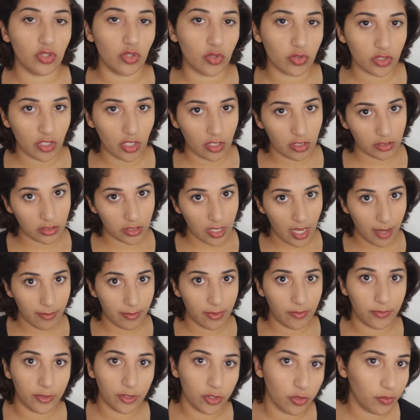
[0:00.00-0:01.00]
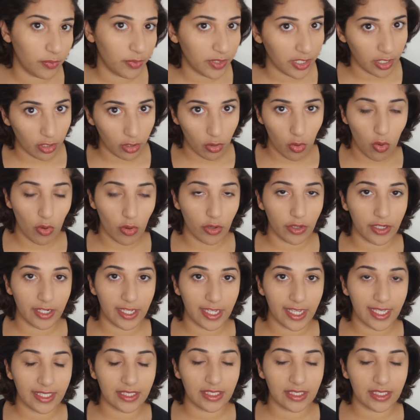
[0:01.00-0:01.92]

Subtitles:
jokes all the time and you being corny.